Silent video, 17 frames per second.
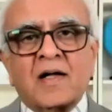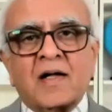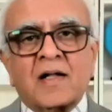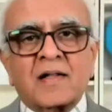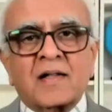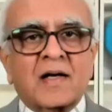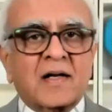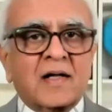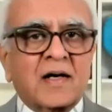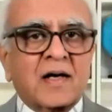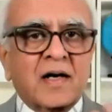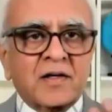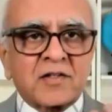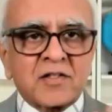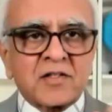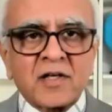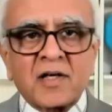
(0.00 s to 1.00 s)
that
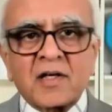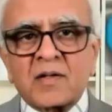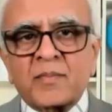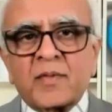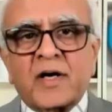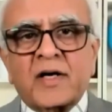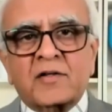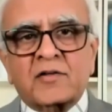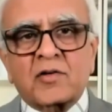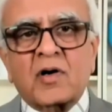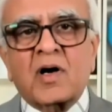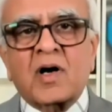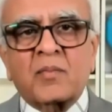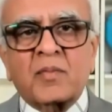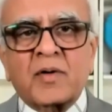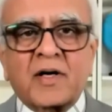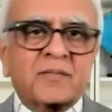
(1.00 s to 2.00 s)
I treat my
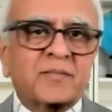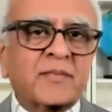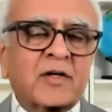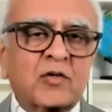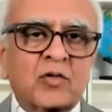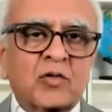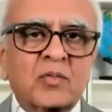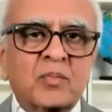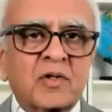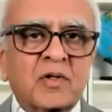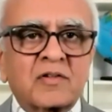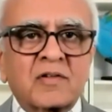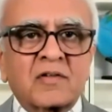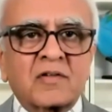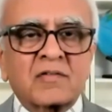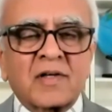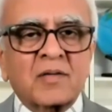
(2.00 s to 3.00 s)
job as my own
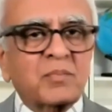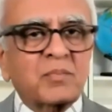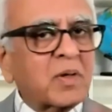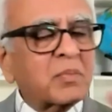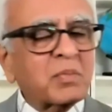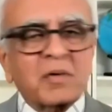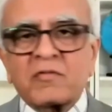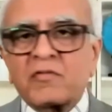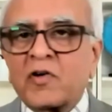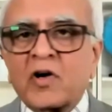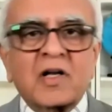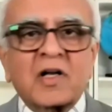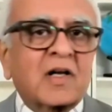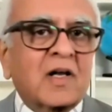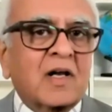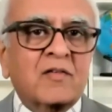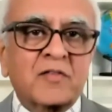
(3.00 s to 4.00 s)
business, and people fall
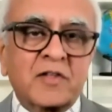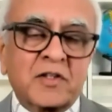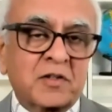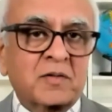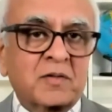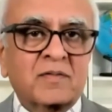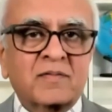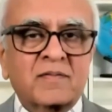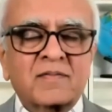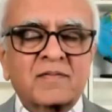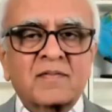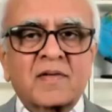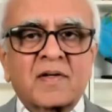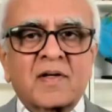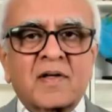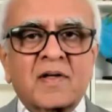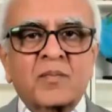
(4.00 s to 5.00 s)
in love with you.
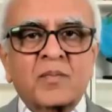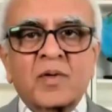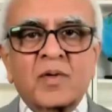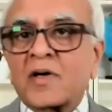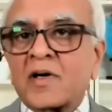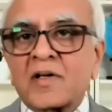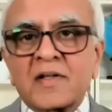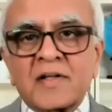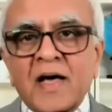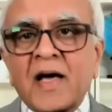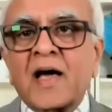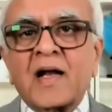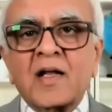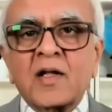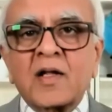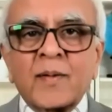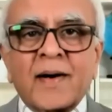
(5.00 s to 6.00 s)
Because
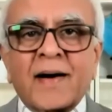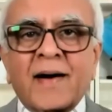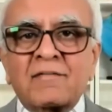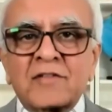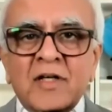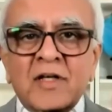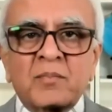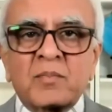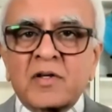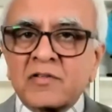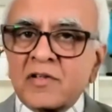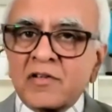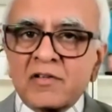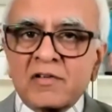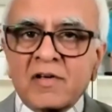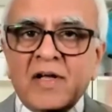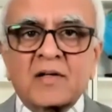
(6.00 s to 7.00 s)
then you have that
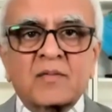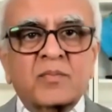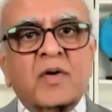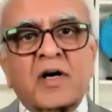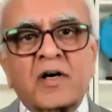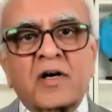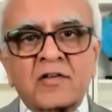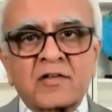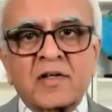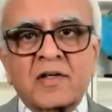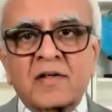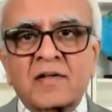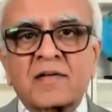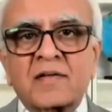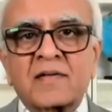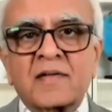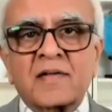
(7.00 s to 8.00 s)
business-like mindset,
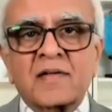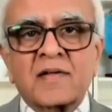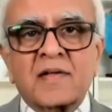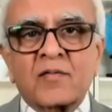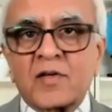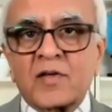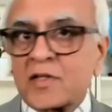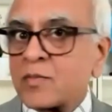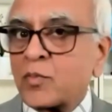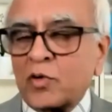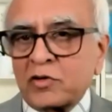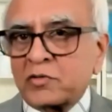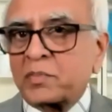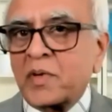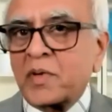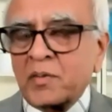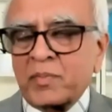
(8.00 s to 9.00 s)
which
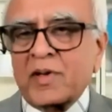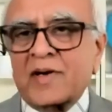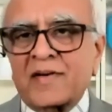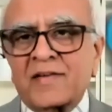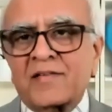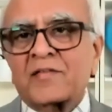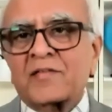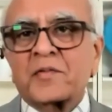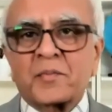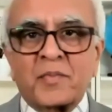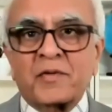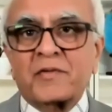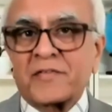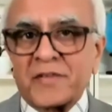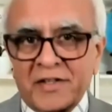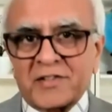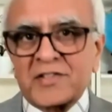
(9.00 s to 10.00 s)
most people,
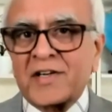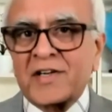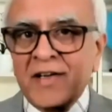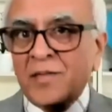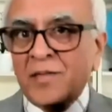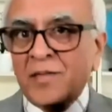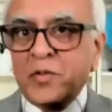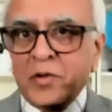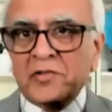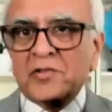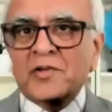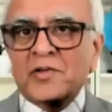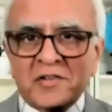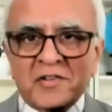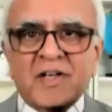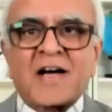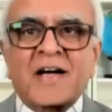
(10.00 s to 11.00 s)
which most
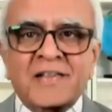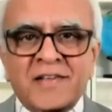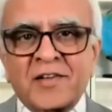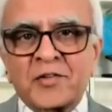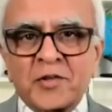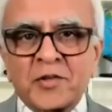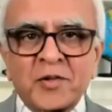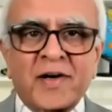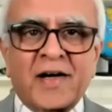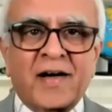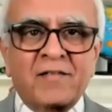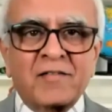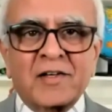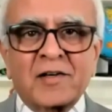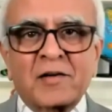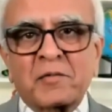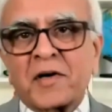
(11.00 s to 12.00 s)
Gujaratis do have,
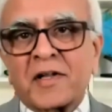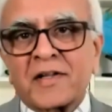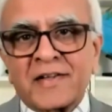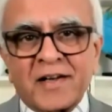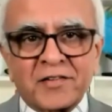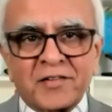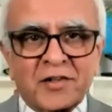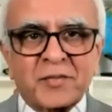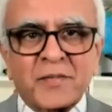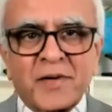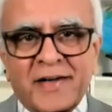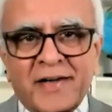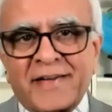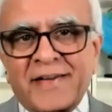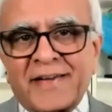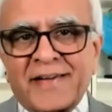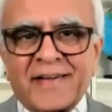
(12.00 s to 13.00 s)
including Darshan
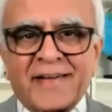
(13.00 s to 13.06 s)
Bhai.